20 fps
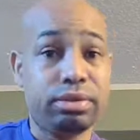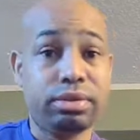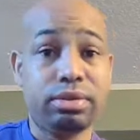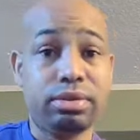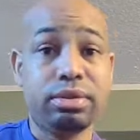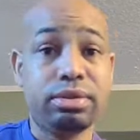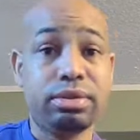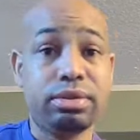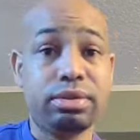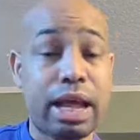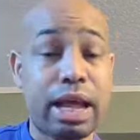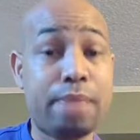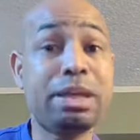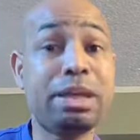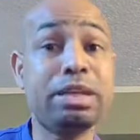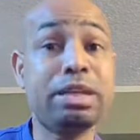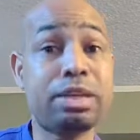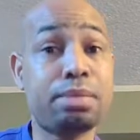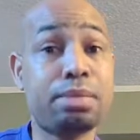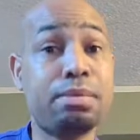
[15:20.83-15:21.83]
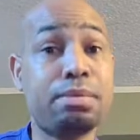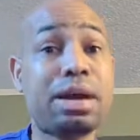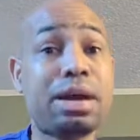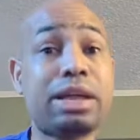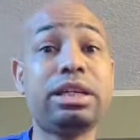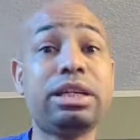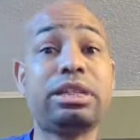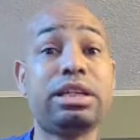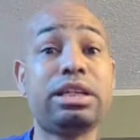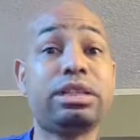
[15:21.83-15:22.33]
That means somebody.
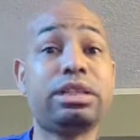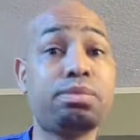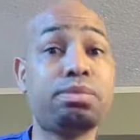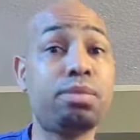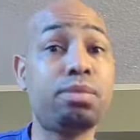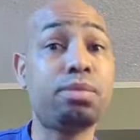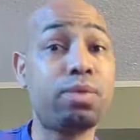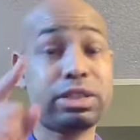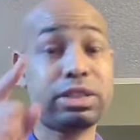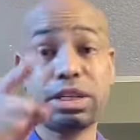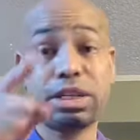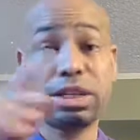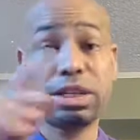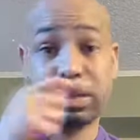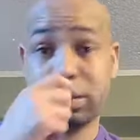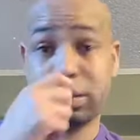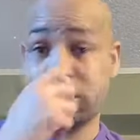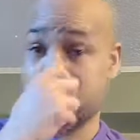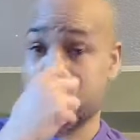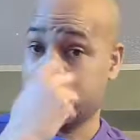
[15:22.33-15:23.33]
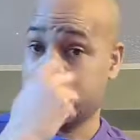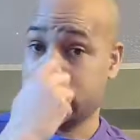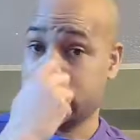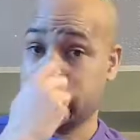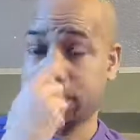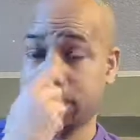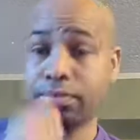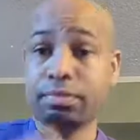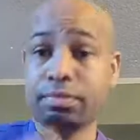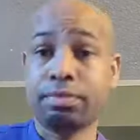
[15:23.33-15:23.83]
It's more to this.
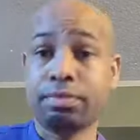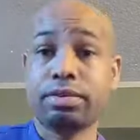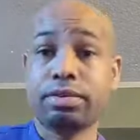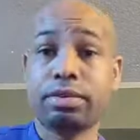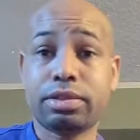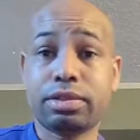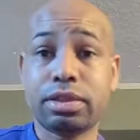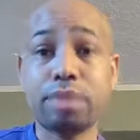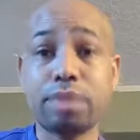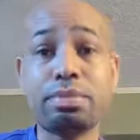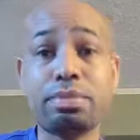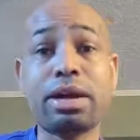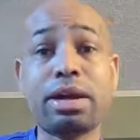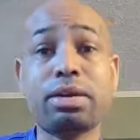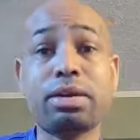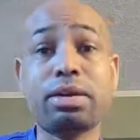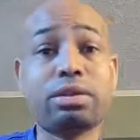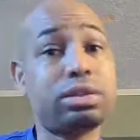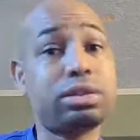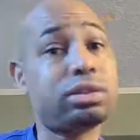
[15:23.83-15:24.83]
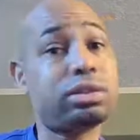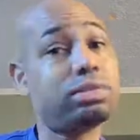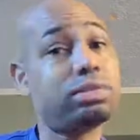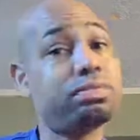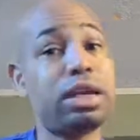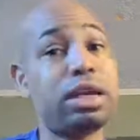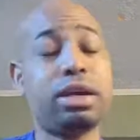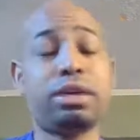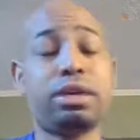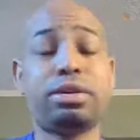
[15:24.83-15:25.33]
Somebody else,
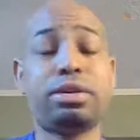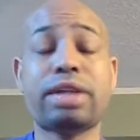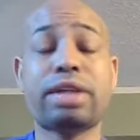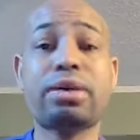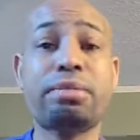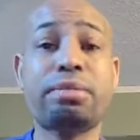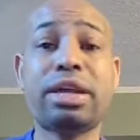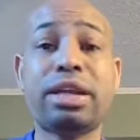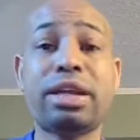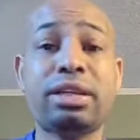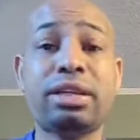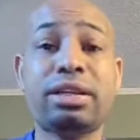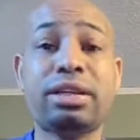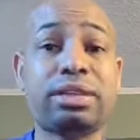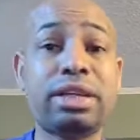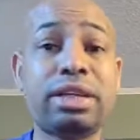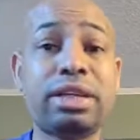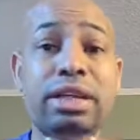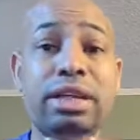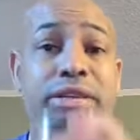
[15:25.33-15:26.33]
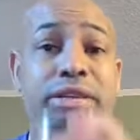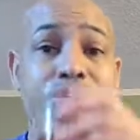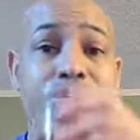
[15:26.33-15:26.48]
man. That don't make any sense.